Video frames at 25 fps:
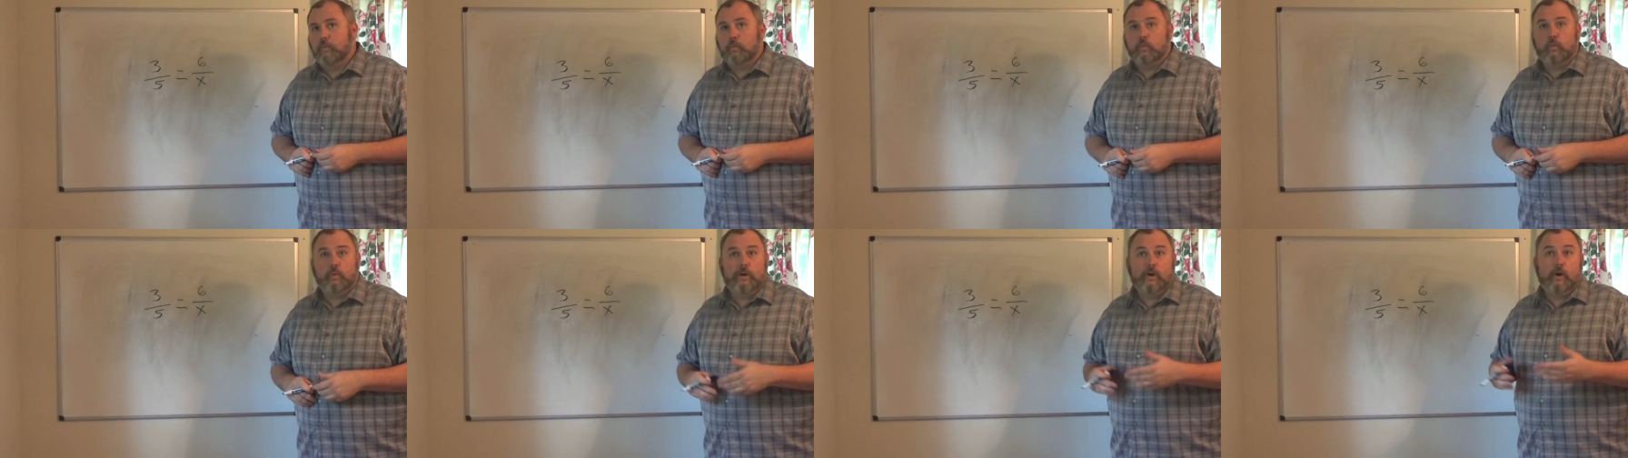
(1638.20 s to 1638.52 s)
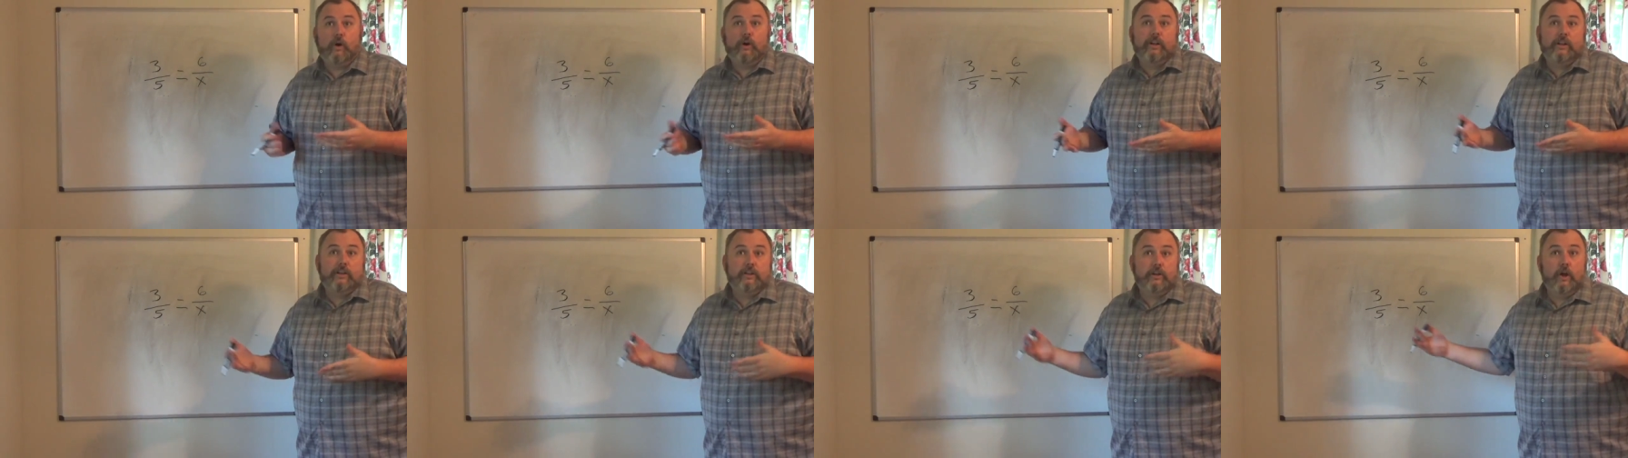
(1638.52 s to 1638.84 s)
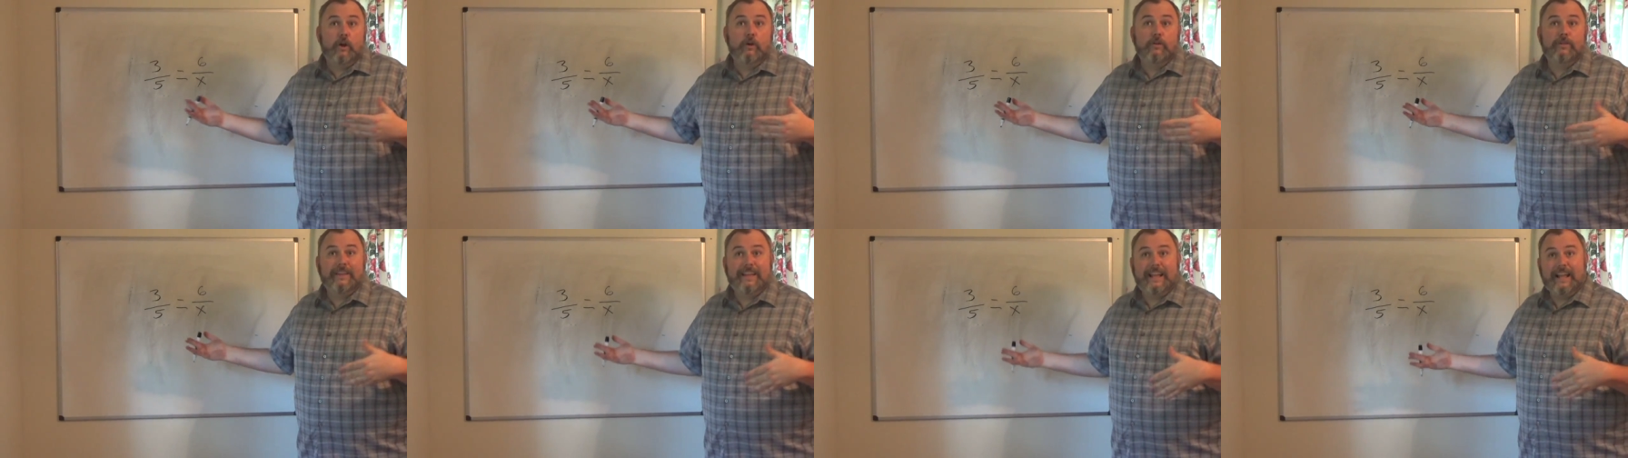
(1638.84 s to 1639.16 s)
We already
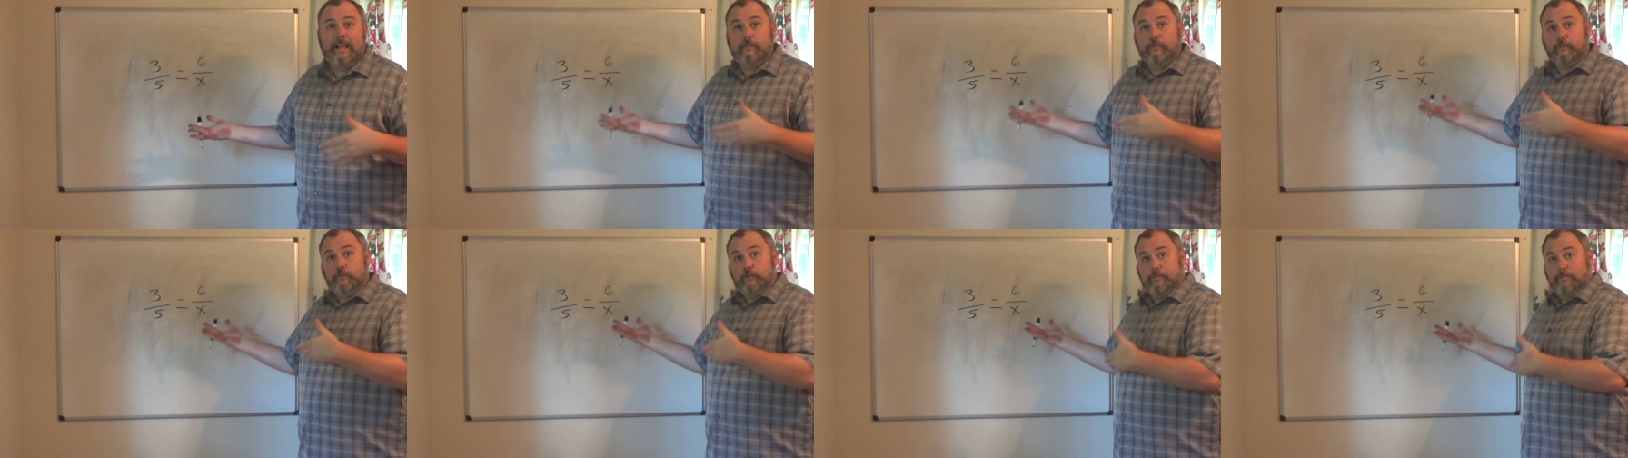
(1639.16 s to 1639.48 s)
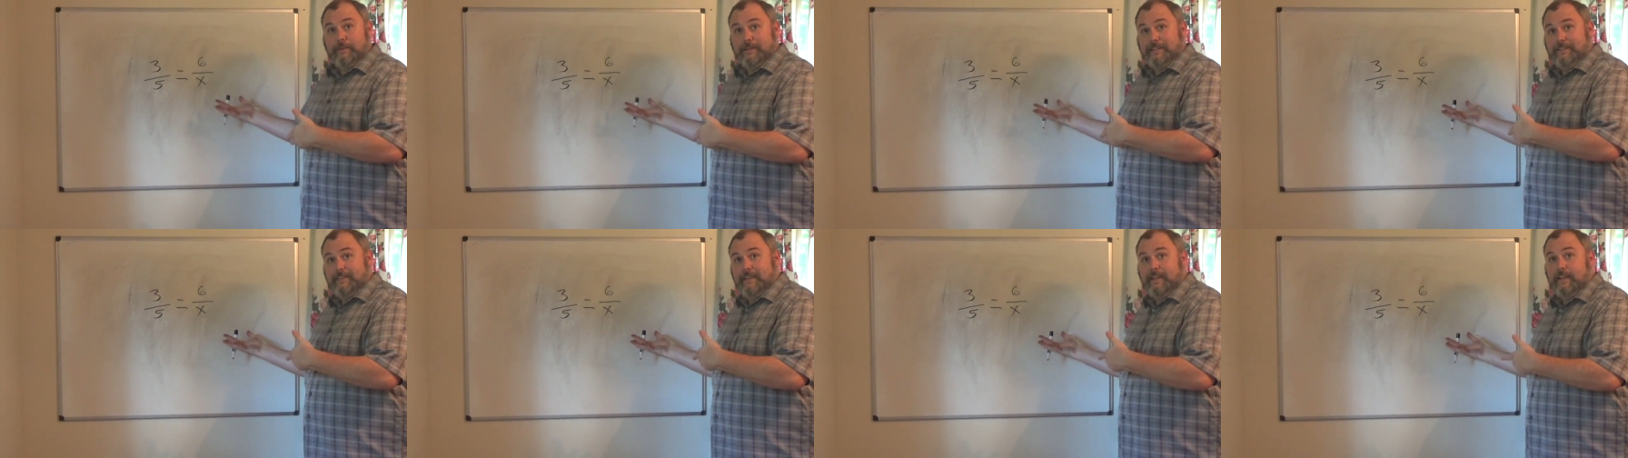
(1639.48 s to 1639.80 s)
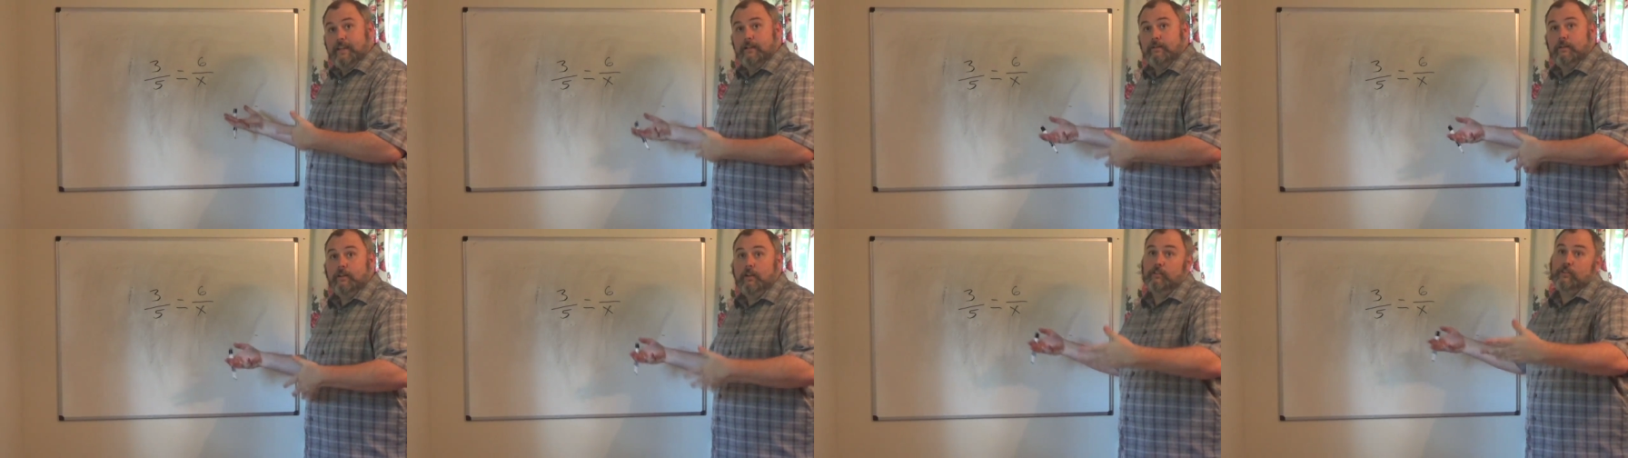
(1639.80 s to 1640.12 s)
know the answer to be
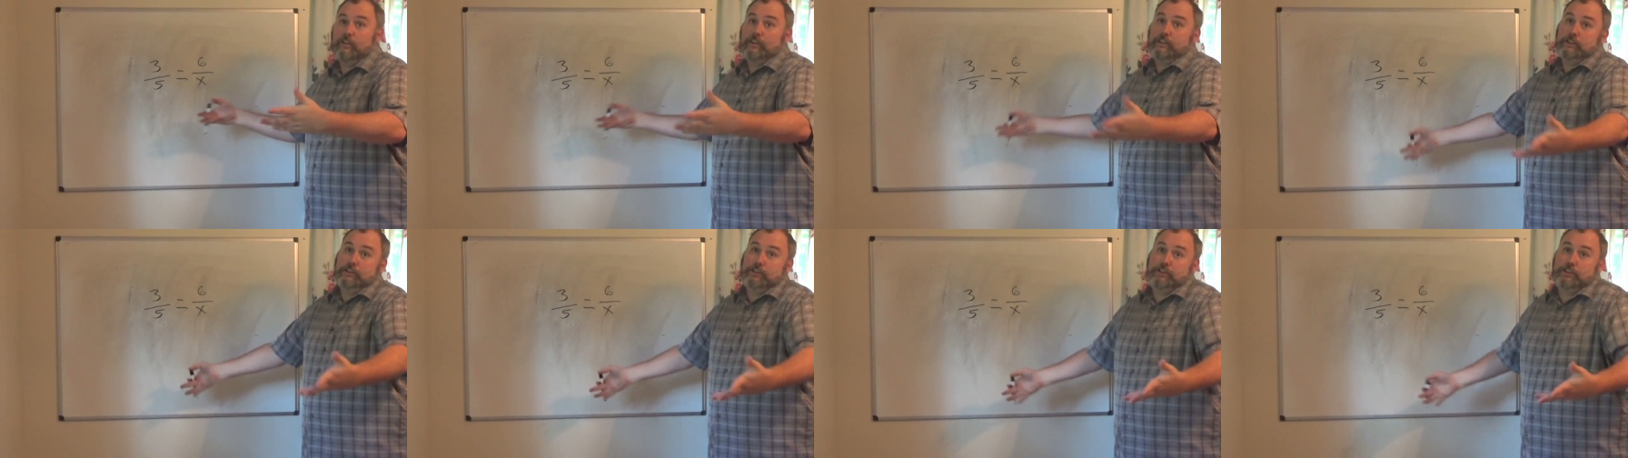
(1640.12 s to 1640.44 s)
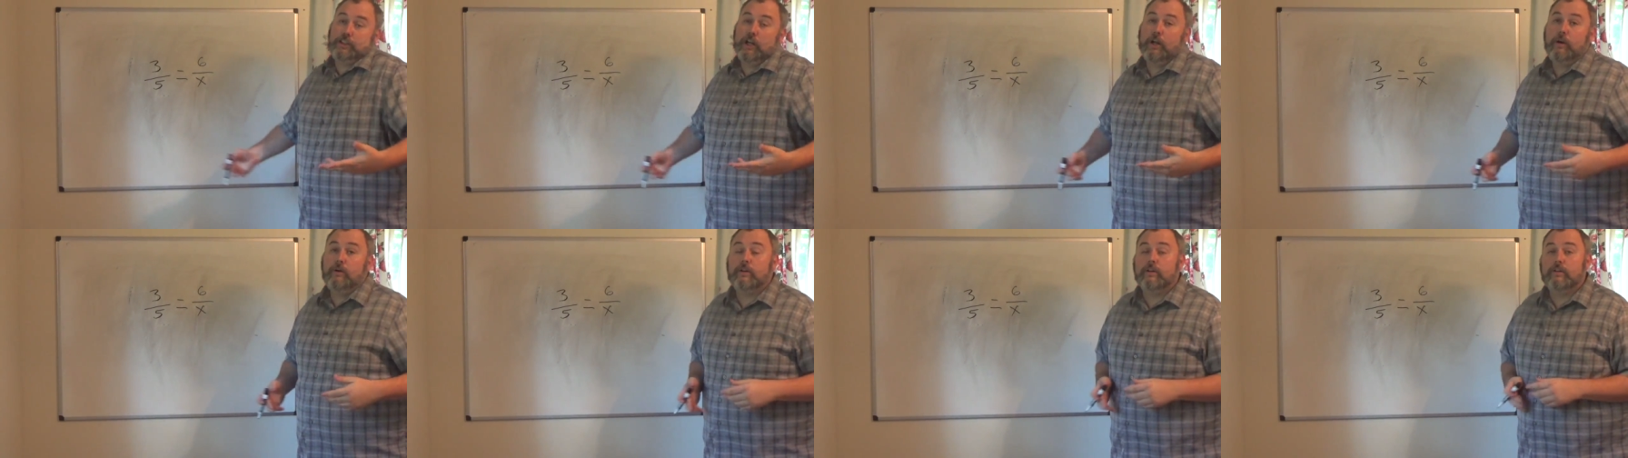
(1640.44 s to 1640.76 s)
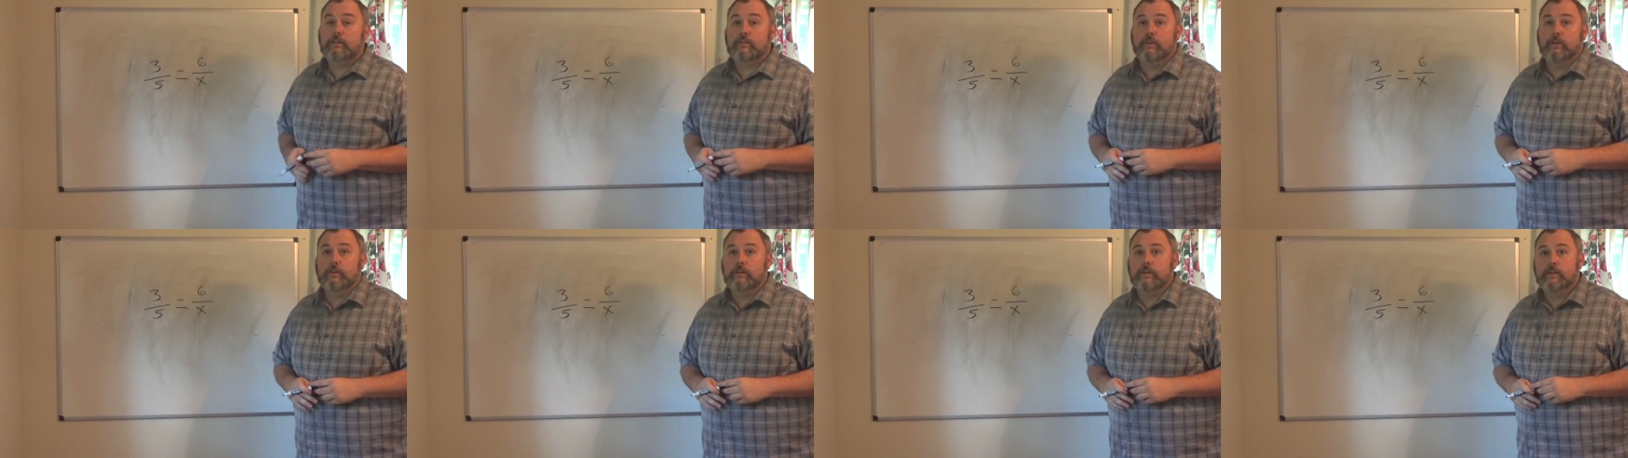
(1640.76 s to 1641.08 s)
10 because I just showed it
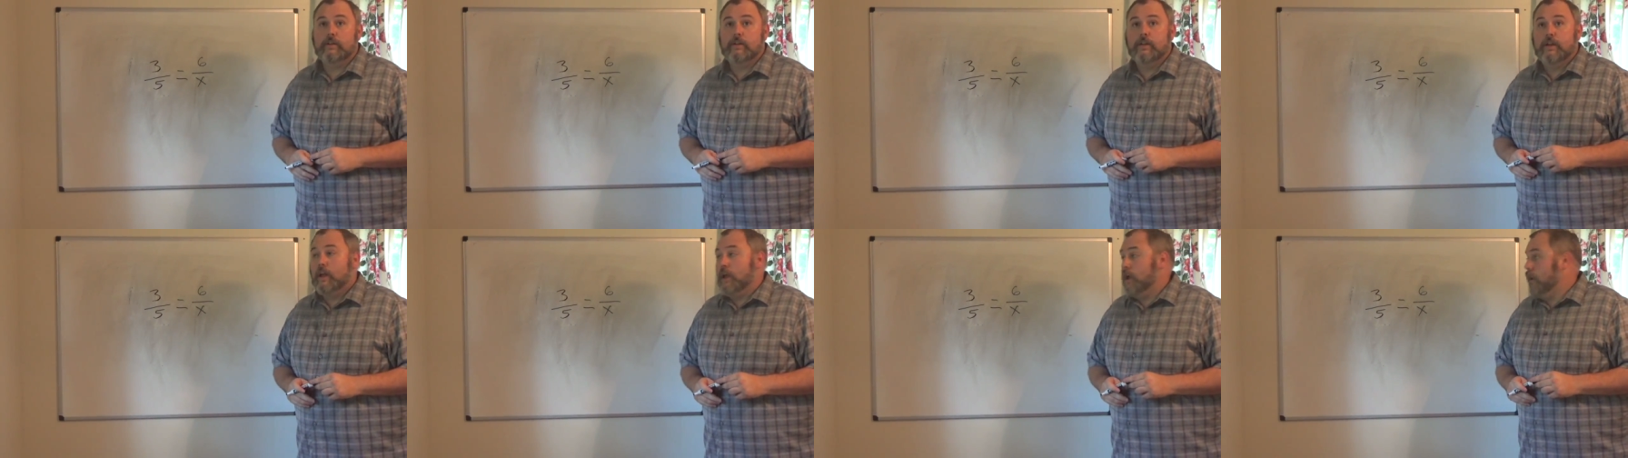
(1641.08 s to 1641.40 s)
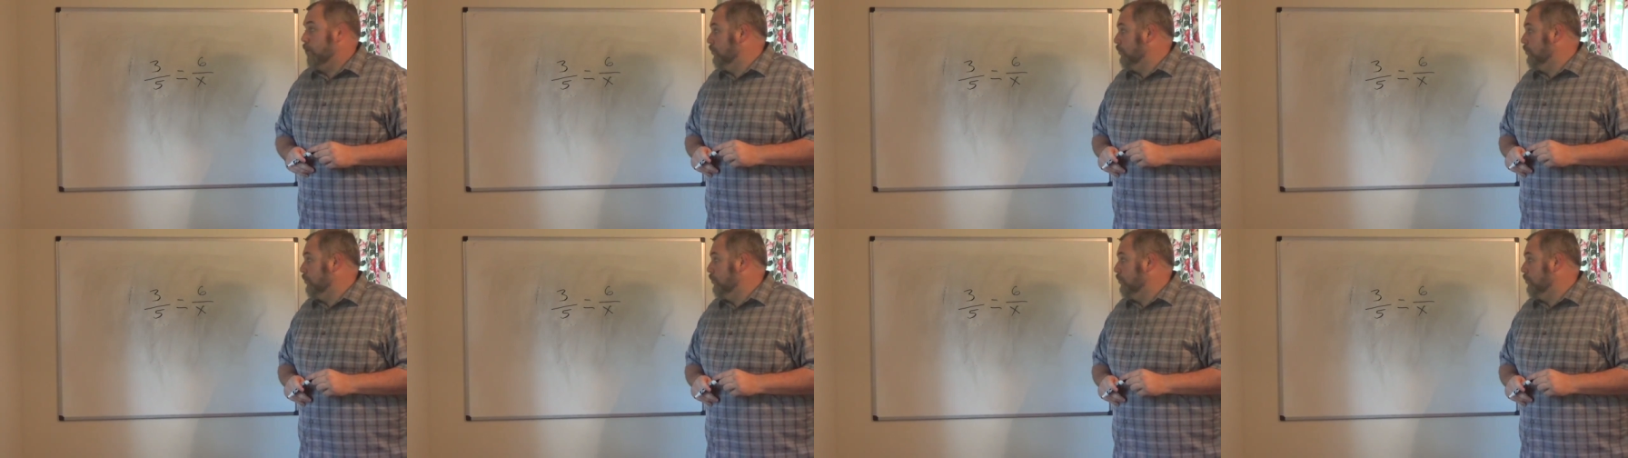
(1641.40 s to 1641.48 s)
to you.